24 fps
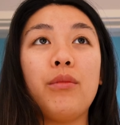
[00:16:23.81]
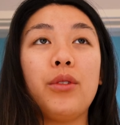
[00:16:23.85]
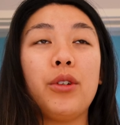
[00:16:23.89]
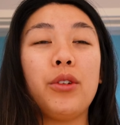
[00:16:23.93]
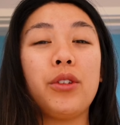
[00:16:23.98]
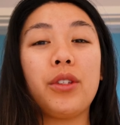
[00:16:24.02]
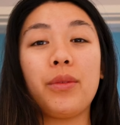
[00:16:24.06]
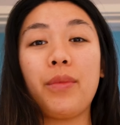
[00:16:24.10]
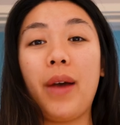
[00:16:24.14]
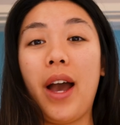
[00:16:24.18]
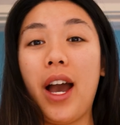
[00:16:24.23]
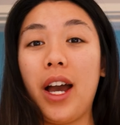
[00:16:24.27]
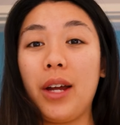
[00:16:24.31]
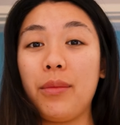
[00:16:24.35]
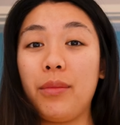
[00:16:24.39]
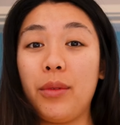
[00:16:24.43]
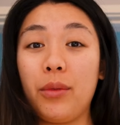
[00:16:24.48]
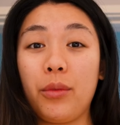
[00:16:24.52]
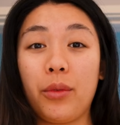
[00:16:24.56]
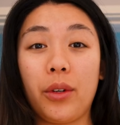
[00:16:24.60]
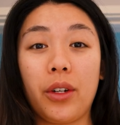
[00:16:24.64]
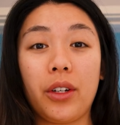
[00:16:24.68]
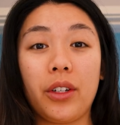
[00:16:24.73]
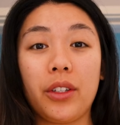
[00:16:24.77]
do some admin
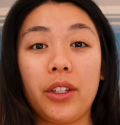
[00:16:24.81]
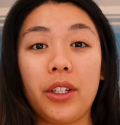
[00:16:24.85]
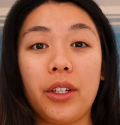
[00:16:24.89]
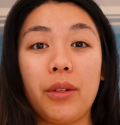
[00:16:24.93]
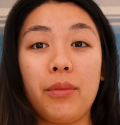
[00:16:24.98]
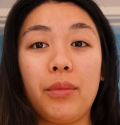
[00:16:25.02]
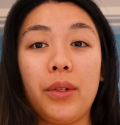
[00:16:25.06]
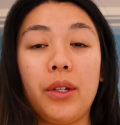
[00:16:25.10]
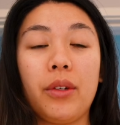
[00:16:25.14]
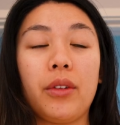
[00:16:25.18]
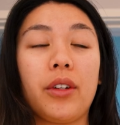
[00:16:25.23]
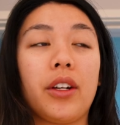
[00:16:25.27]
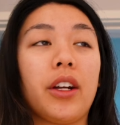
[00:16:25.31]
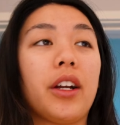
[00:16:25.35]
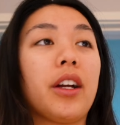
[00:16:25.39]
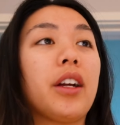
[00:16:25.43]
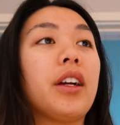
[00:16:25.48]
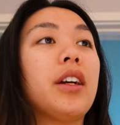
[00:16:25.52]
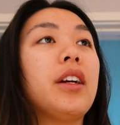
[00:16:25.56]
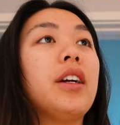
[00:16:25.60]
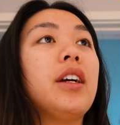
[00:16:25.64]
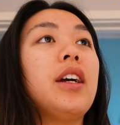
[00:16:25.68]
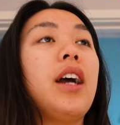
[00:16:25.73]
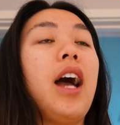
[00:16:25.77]
work on the computer,